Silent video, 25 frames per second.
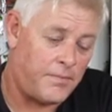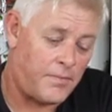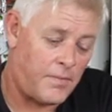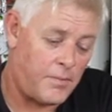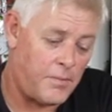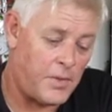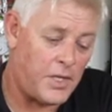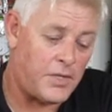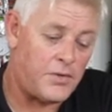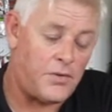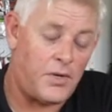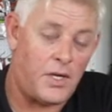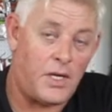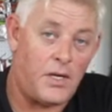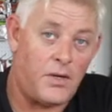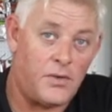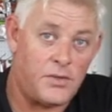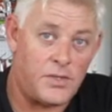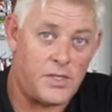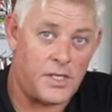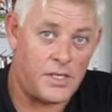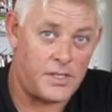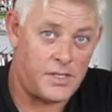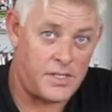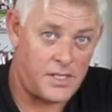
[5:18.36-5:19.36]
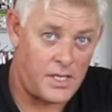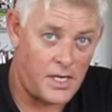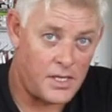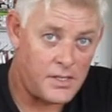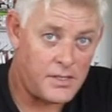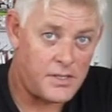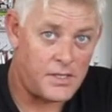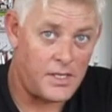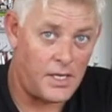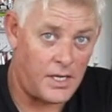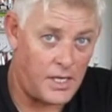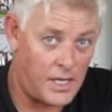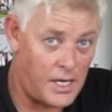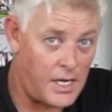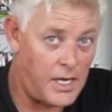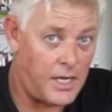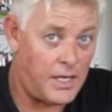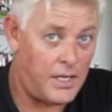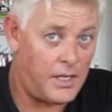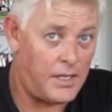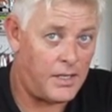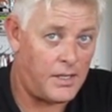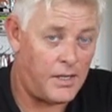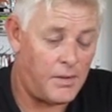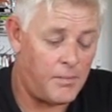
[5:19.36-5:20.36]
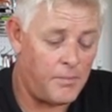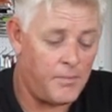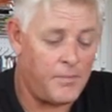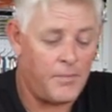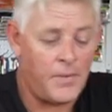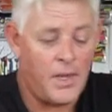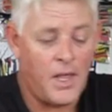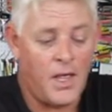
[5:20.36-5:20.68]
bettering your success in landing them.